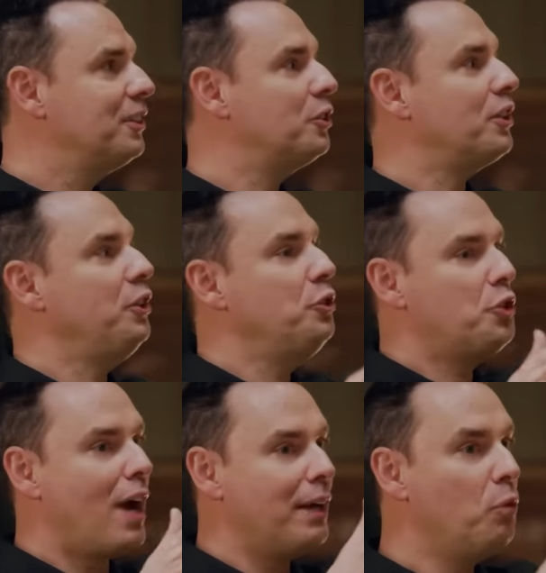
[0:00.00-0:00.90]
So it's like you
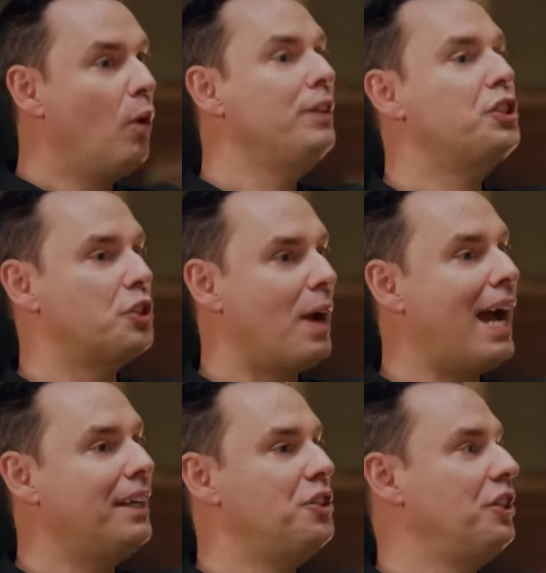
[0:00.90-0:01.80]
tried one
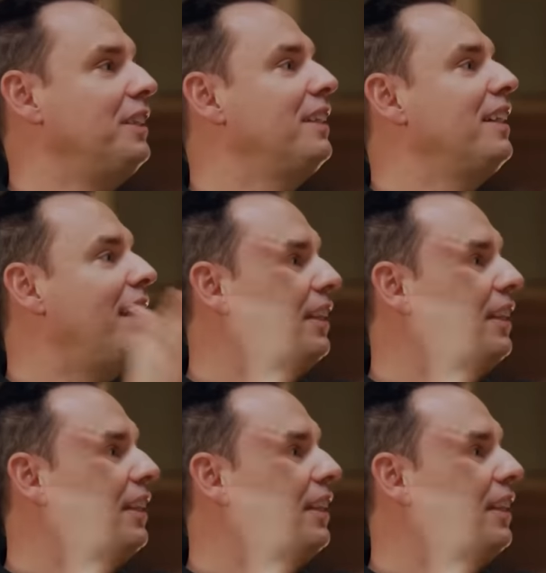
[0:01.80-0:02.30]
strategy